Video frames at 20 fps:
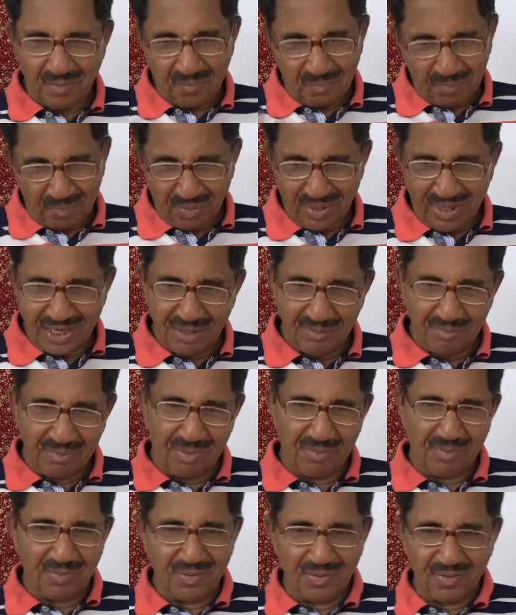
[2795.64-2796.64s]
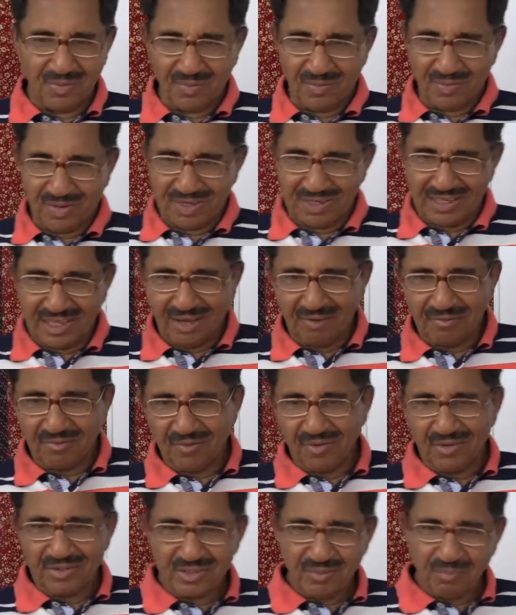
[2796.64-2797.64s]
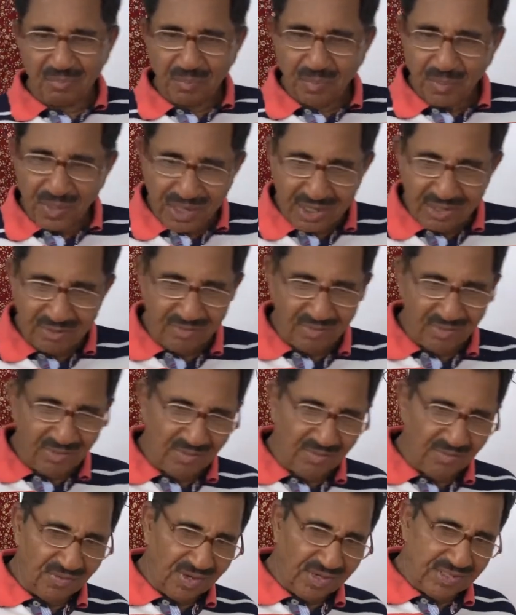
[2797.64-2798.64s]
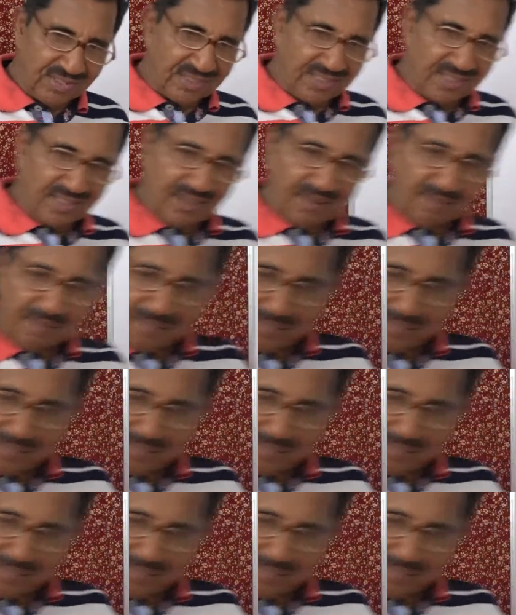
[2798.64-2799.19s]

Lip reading: polite people, and therefore it's a polite way of asking,